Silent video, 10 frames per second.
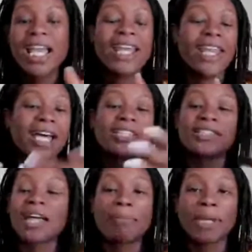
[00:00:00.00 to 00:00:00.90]
and not
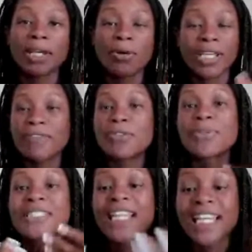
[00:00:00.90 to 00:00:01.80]
stopping or giving
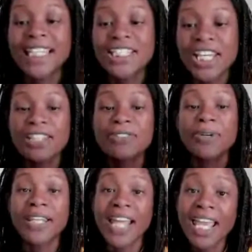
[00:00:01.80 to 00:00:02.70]
you a second chance
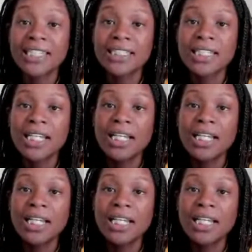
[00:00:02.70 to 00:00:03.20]
or glance